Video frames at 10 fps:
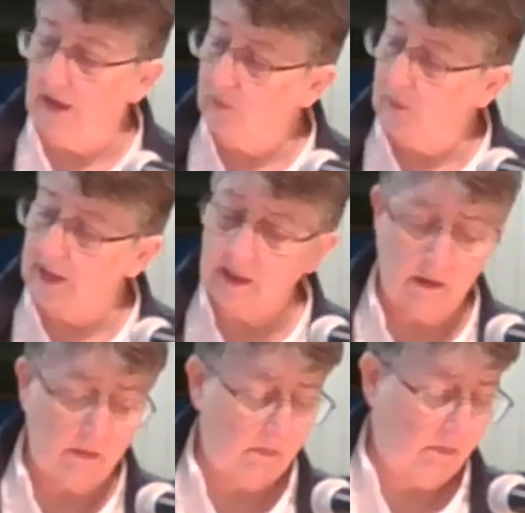As
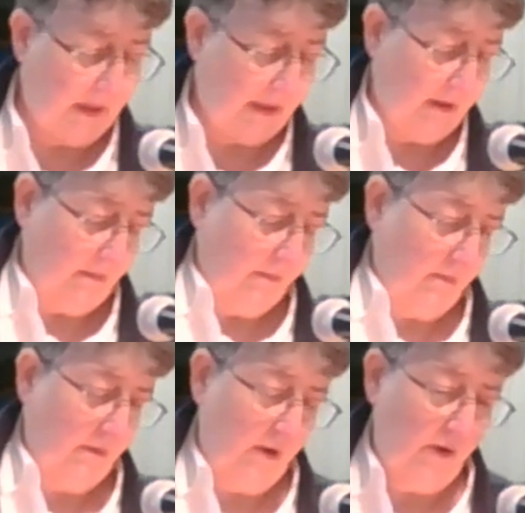we uh,
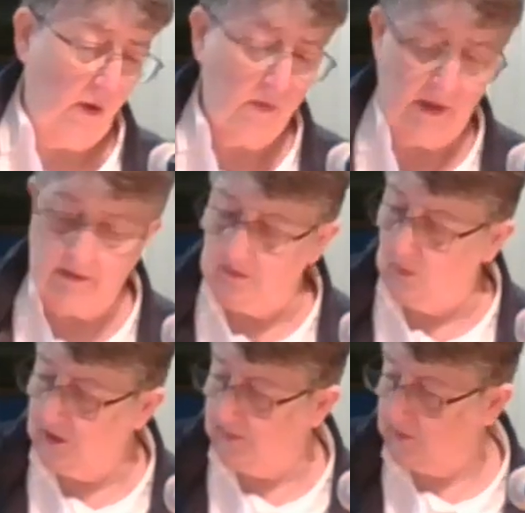close out the
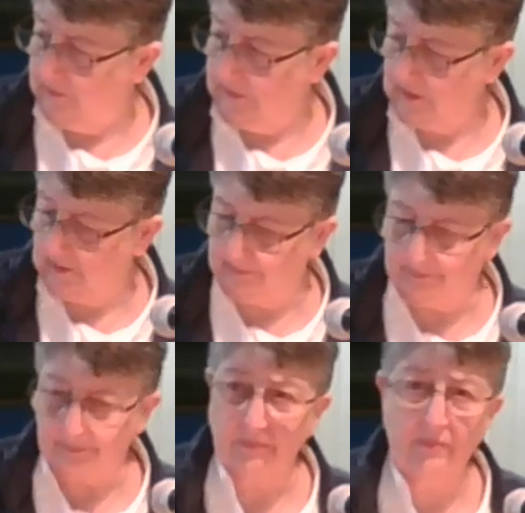worship service,
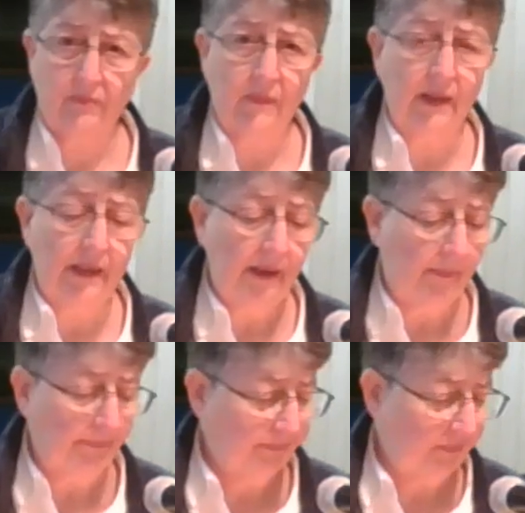
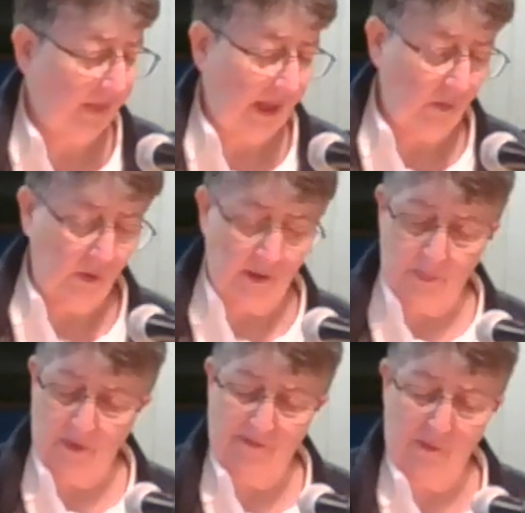um, I want
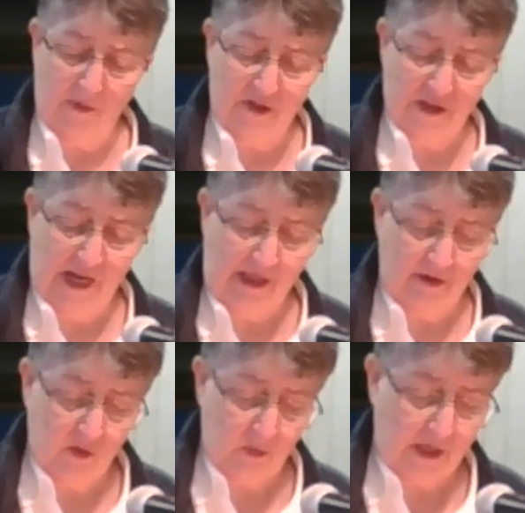to put forth a
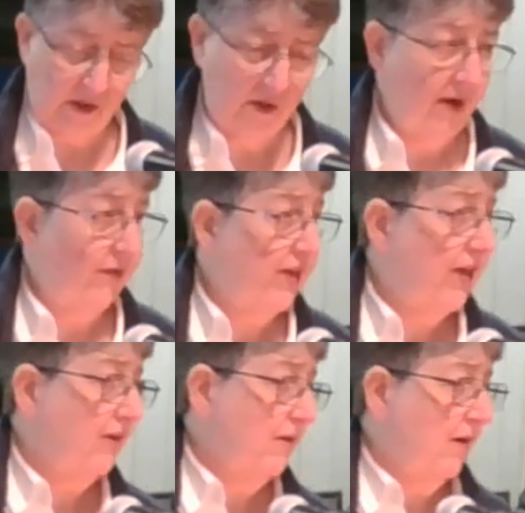challenge, which I do every
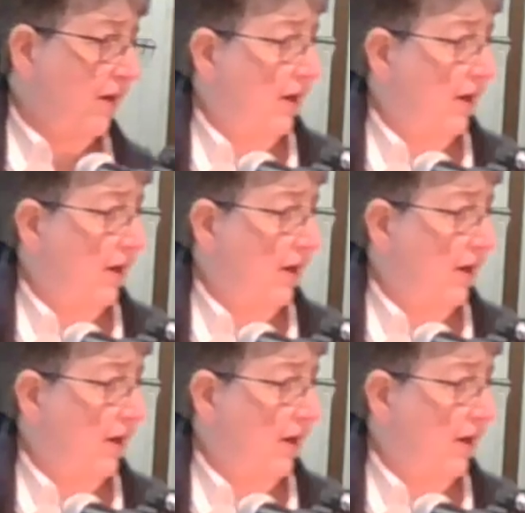year.